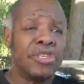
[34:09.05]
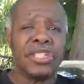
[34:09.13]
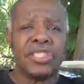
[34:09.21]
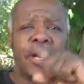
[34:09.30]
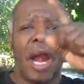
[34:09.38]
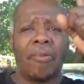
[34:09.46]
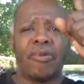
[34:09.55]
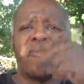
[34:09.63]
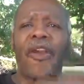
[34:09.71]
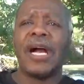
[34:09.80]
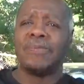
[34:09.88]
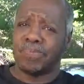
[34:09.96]
this is after
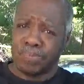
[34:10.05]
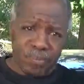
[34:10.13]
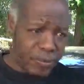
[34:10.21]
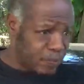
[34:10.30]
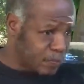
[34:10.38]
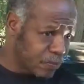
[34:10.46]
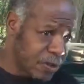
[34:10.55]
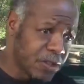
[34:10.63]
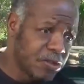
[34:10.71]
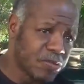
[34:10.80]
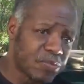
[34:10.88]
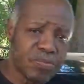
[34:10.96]
about.
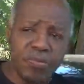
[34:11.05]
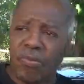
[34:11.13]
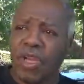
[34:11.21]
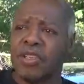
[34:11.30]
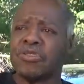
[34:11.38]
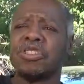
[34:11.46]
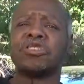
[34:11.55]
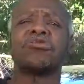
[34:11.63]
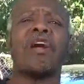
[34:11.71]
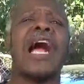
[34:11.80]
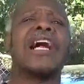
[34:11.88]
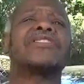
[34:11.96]
Woo.
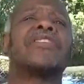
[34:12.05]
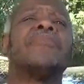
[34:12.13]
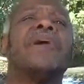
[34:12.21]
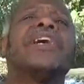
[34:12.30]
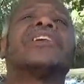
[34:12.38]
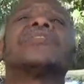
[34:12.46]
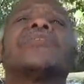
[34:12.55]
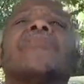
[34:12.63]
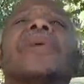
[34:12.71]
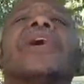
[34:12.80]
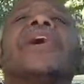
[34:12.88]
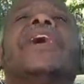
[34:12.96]
Subscribe to me because I'm
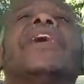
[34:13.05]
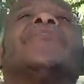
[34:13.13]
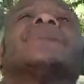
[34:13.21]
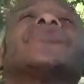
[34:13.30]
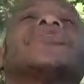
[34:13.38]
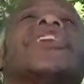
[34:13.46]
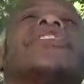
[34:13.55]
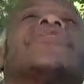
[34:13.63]
here. I'm still